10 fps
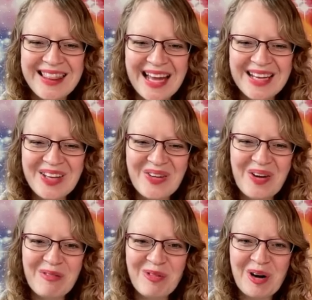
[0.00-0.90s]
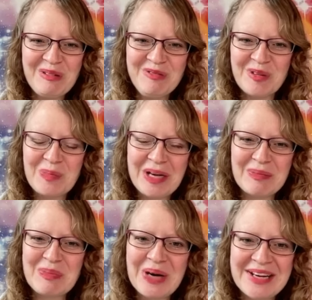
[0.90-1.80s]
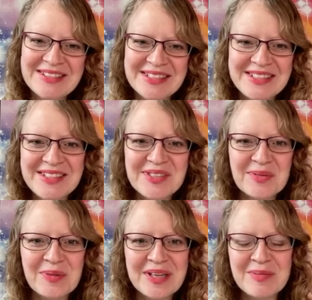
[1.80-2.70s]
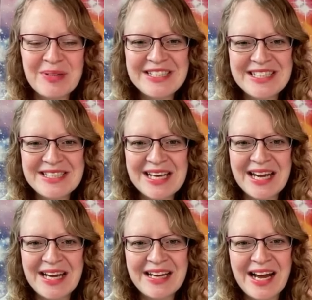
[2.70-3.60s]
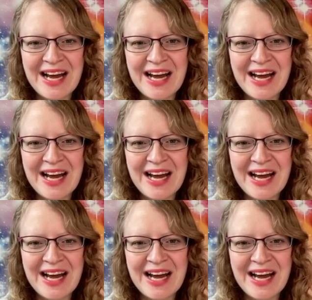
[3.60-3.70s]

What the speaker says: Thank you, everyone, for being present with me today.